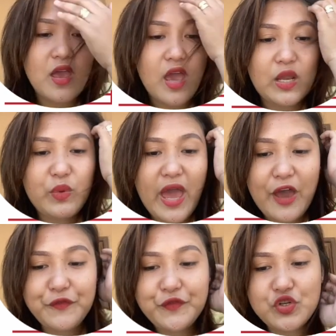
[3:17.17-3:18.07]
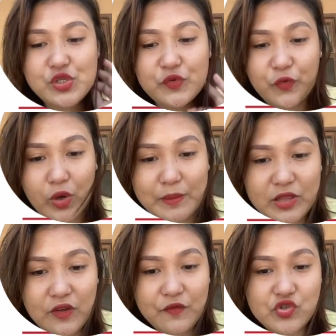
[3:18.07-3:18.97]
And we have
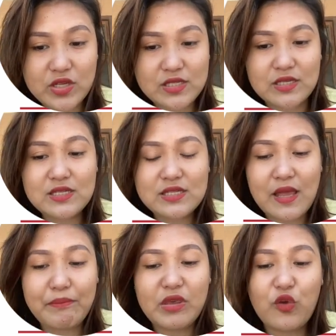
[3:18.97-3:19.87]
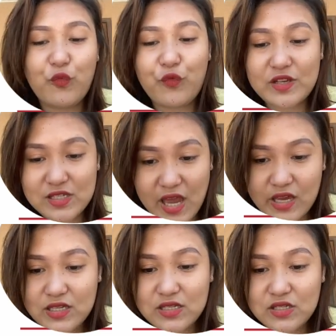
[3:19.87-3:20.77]
transformative justice. Let me
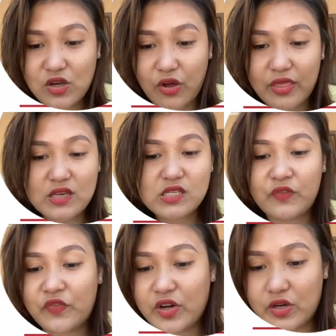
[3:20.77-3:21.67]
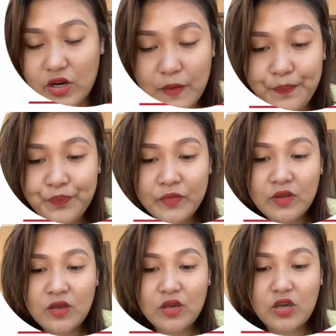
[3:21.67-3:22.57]
emphasize on this further,
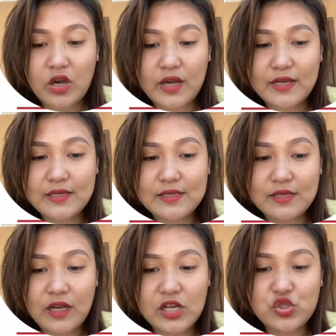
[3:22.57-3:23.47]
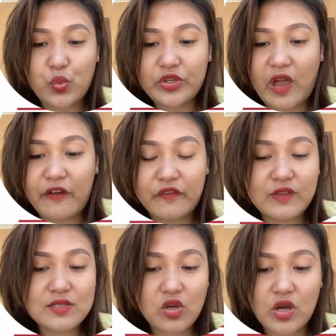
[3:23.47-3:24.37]
because as what I've
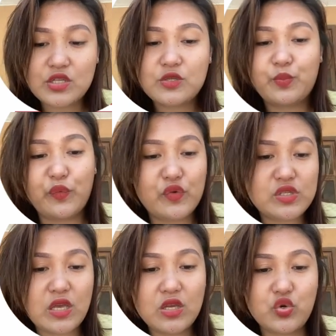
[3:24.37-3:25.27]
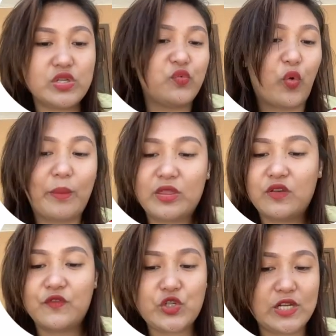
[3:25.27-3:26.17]
discussed previously,
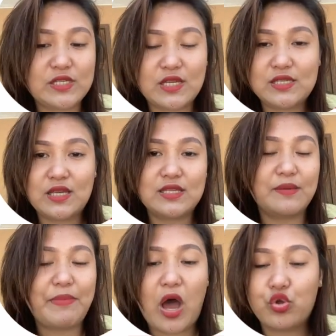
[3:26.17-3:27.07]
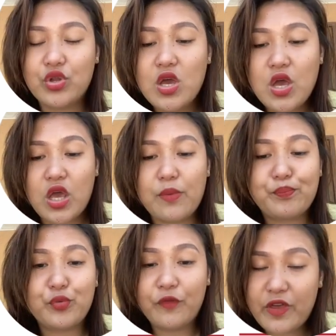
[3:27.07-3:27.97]
transformative justice, it's about
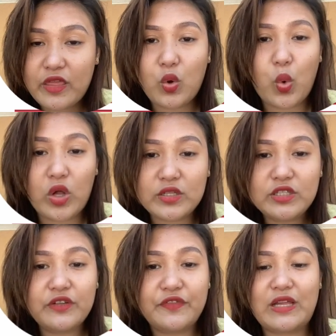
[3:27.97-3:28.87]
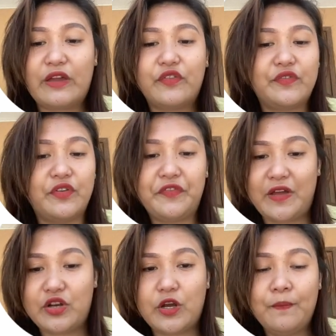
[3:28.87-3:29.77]
improving the quality of life of the
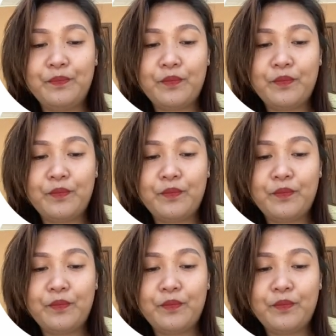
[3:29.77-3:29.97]
offender.